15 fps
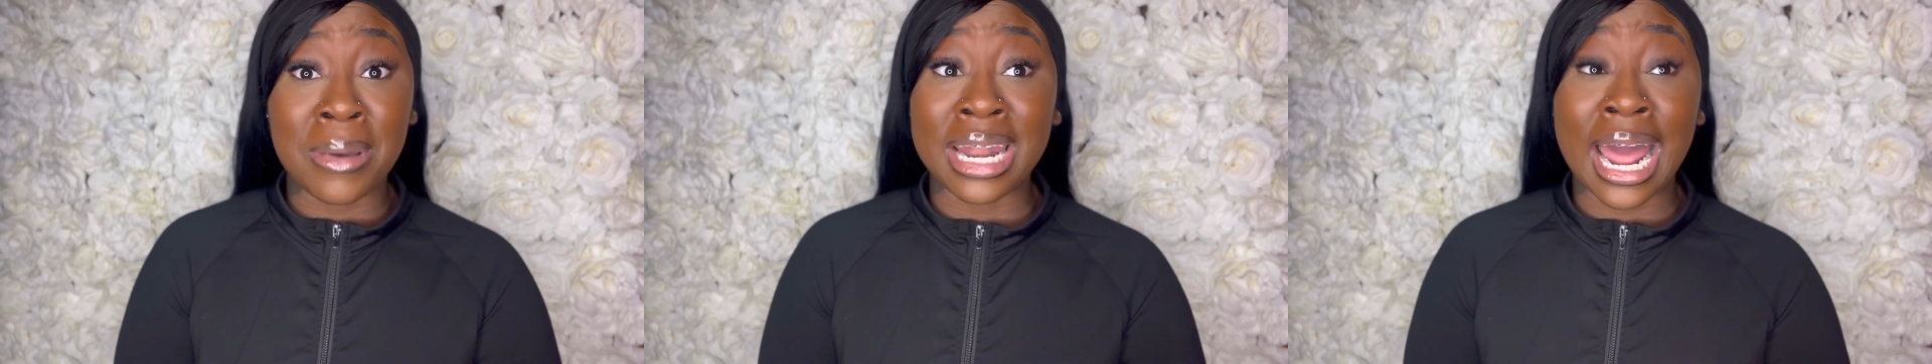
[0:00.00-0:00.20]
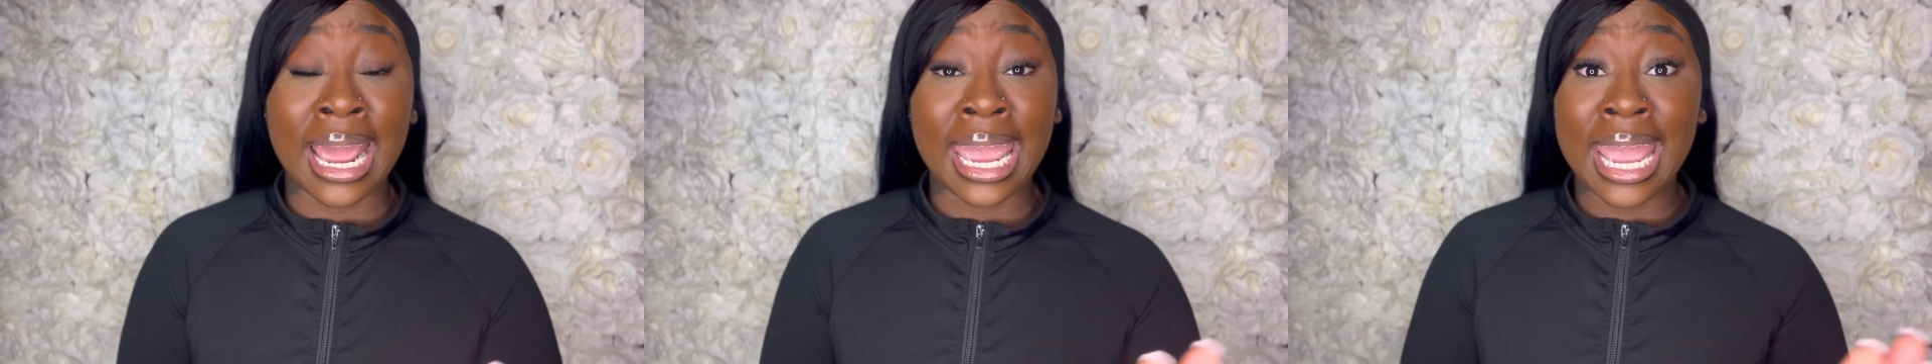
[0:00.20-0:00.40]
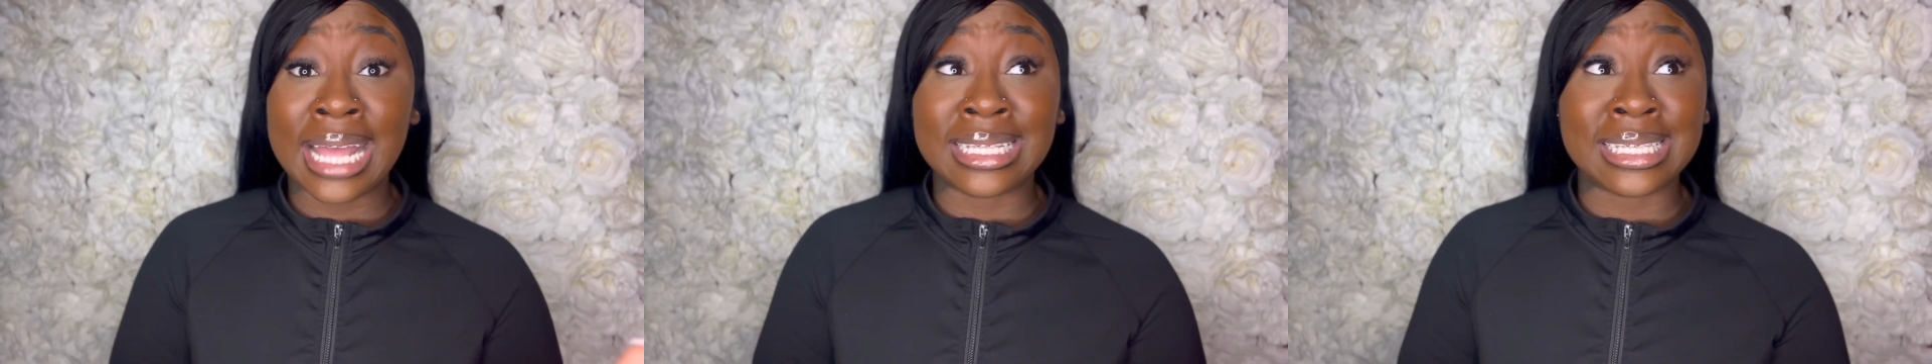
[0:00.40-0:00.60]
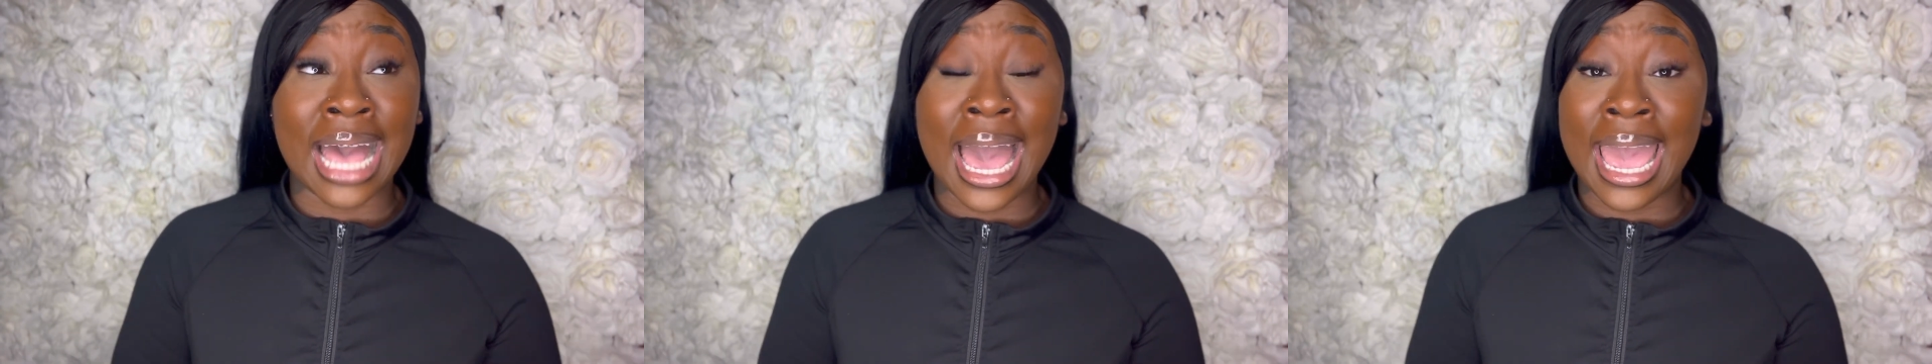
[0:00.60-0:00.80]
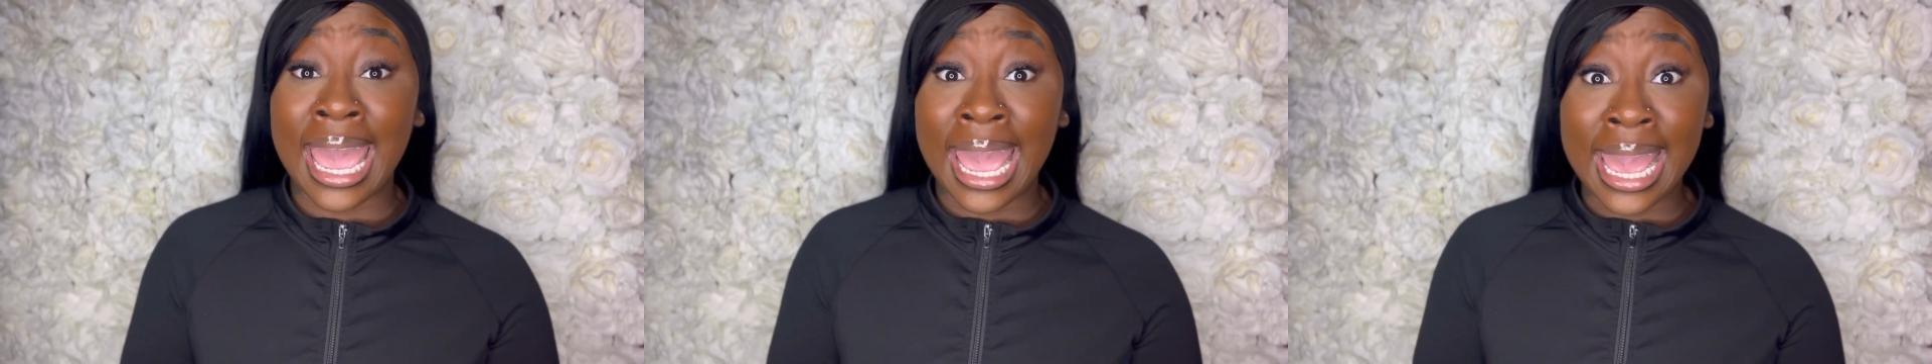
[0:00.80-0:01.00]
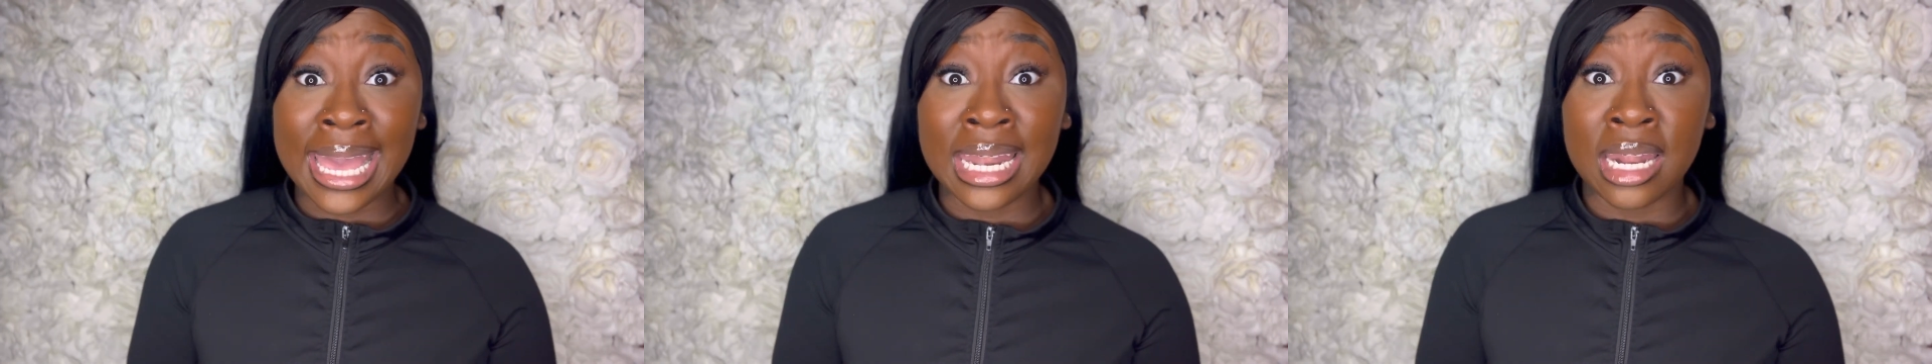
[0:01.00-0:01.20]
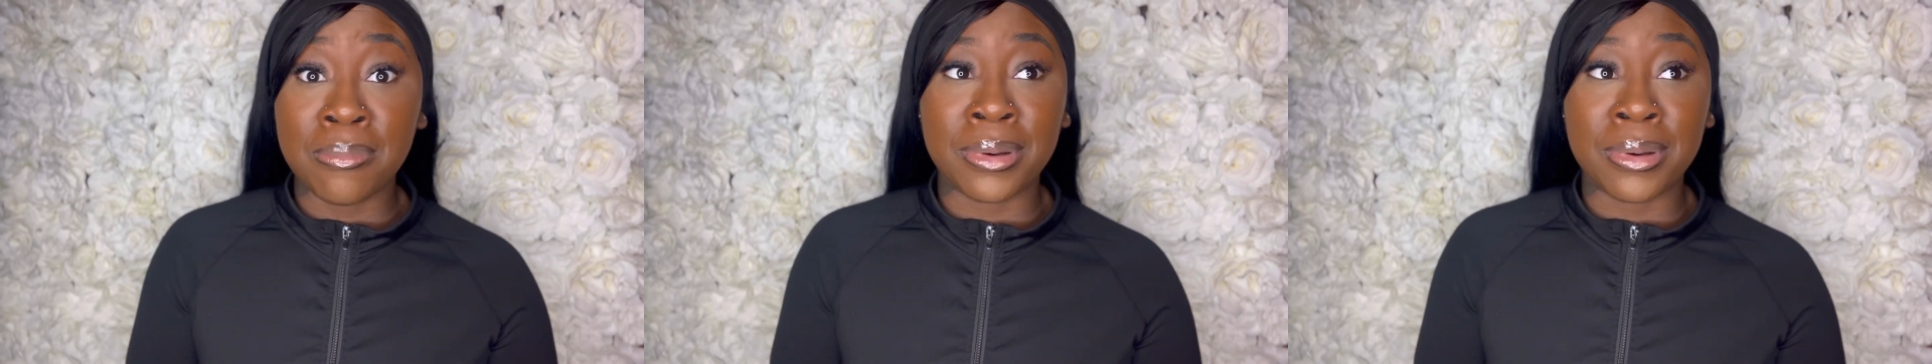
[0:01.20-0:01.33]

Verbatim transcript: And I can't I hate it,